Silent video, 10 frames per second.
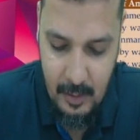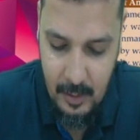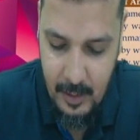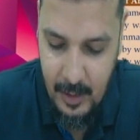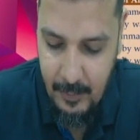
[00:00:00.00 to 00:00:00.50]

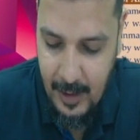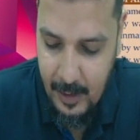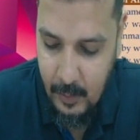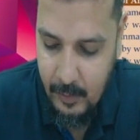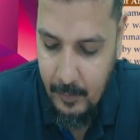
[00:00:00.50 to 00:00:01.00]
in a
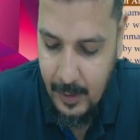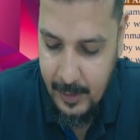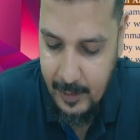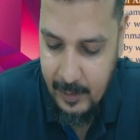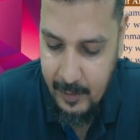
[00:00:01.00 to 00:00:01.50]
warehouse of
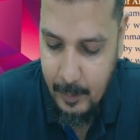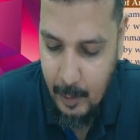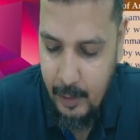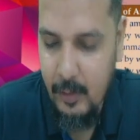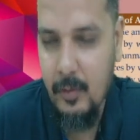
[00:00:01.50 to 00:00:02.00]
agricultural
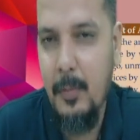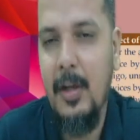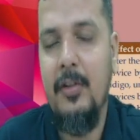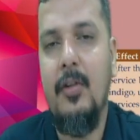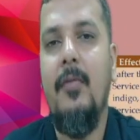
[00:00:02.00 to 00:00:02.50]
produce,
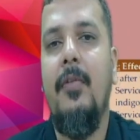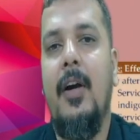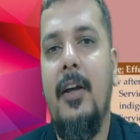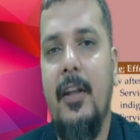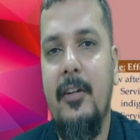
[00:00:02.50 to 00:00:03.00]
fumigation of
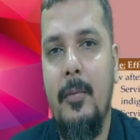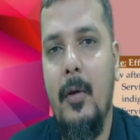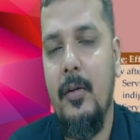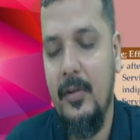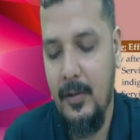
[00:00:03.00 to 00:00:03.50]
agricultural
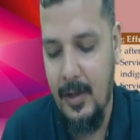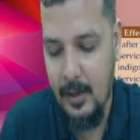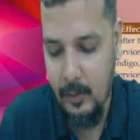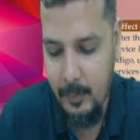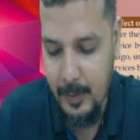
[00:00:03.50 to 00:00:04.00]
produce in a
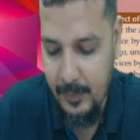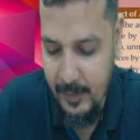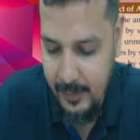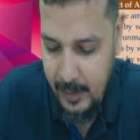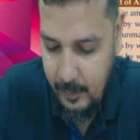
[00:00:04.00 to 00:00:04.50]
warehouse,
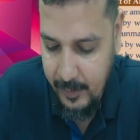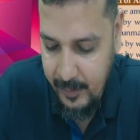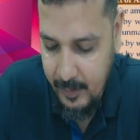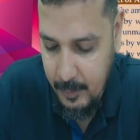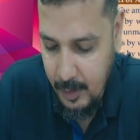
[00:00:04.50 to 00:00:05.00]
previously it was
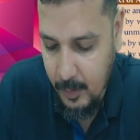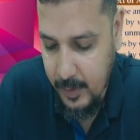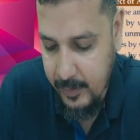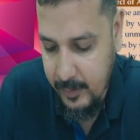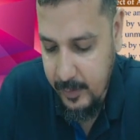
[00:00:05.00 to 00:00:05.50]
exempt, now
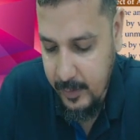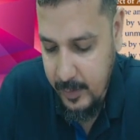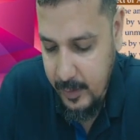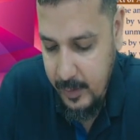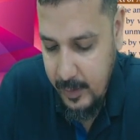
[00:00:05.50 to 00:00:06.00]
it is
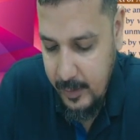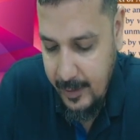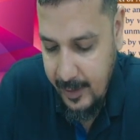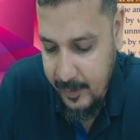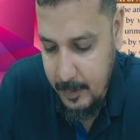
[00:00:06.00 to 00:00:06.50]

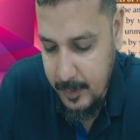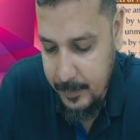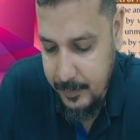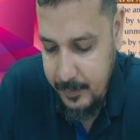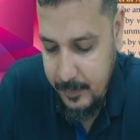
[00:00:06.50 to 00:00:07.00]
taxable.
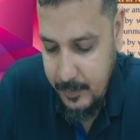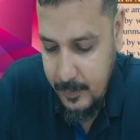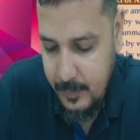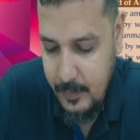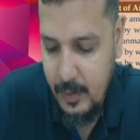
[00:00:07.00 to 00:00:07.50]

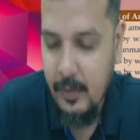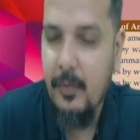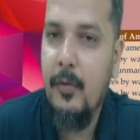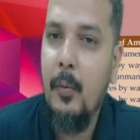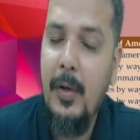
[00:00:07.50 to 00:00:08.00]

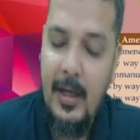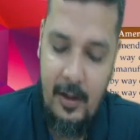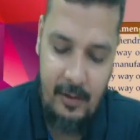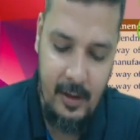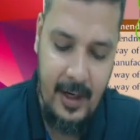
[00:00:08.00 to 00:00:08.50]

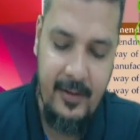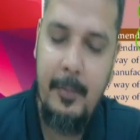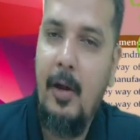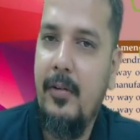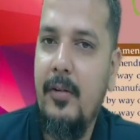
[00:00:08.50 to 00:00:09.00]
Fumigation, there is a
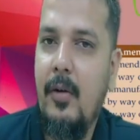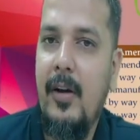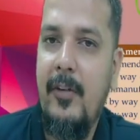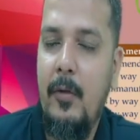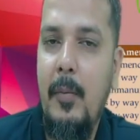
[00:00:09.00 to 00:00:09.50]
process
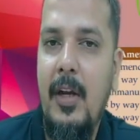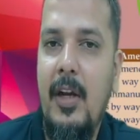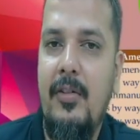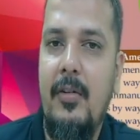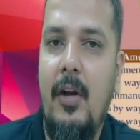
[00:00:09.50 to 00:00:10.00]
called as
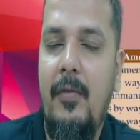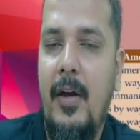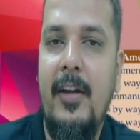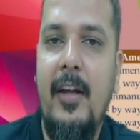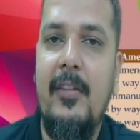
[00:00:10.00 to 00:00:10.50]
fumigation of
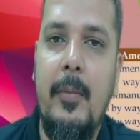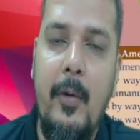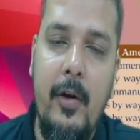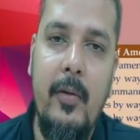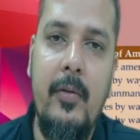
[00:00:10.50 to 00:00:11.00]
agricultural
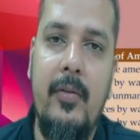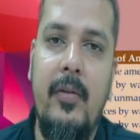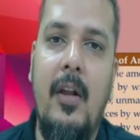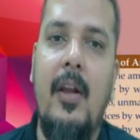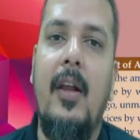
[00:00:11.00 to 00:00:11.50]

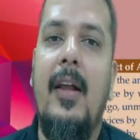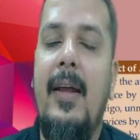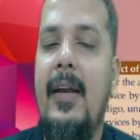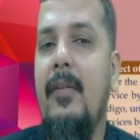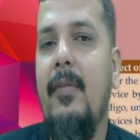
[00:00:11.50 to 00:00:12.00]
produce
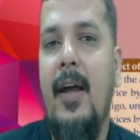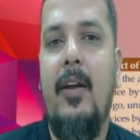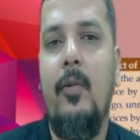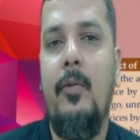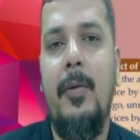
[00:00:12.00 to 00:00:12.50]
in
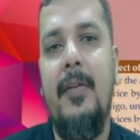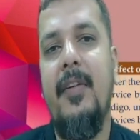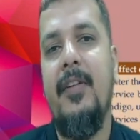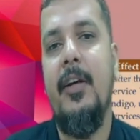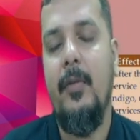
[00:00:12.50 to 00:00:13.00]
warehouse,
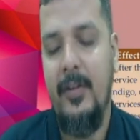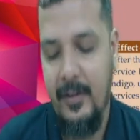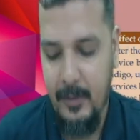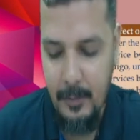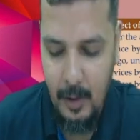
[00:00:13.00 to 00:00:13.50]
previously it was
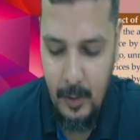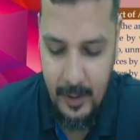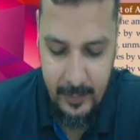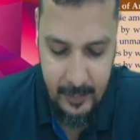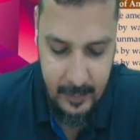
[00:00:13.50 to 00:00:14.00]
exempt, now it
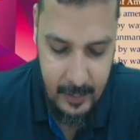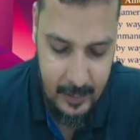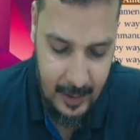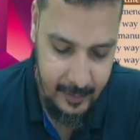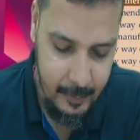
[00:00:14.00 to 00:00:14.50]
is
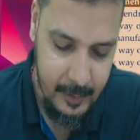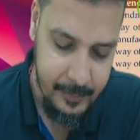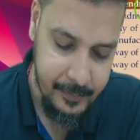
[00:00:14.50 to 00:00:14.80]
taxable.